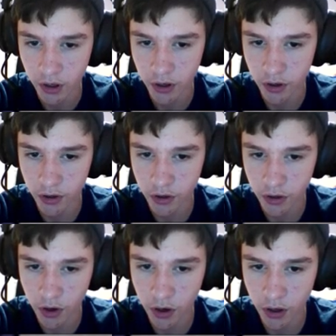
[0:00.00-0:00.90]
Her
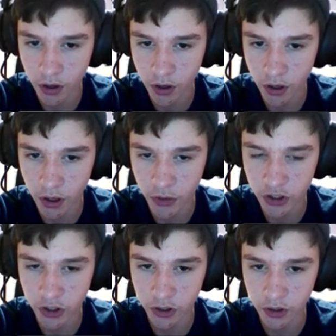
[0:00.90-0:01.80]
dark damage
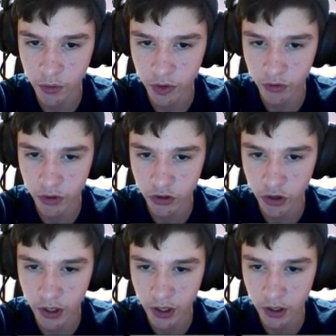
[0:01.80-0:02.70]
here. Let me retry
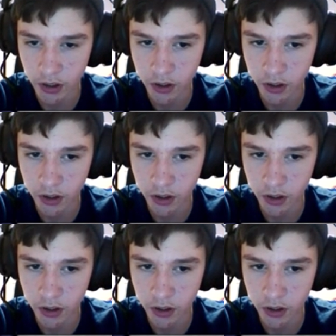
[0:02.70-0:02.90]
that.